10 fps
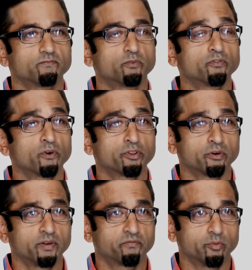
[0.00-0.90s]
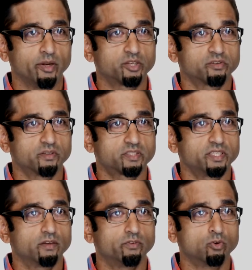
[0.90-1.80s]
For further information to
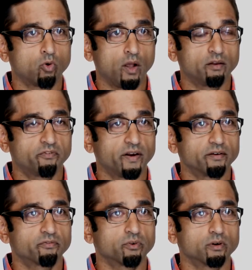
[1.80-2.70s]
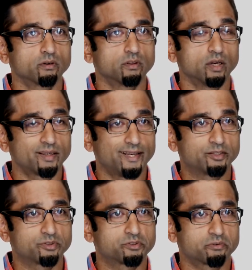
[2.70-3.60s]
see if you qualify for lung
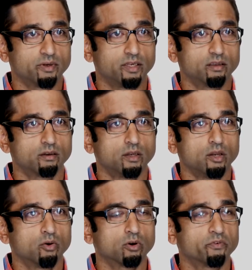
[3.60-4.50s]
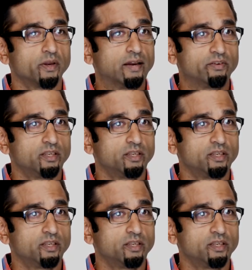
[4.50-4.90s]
cancer screening or if you have